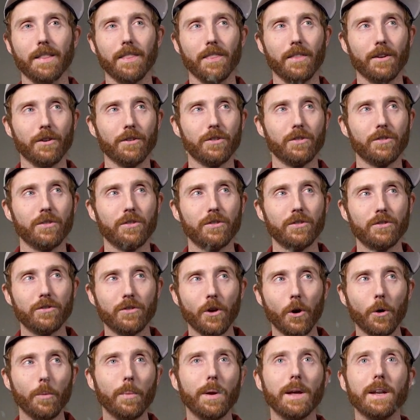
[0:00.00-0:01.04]
There's
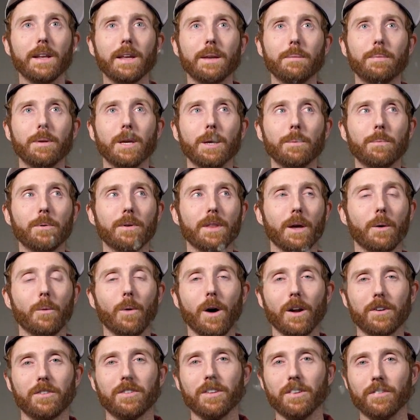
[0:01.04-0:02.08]
so many people that
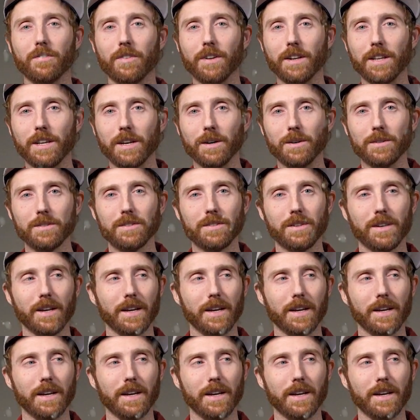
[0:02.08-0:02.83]
watch these videos.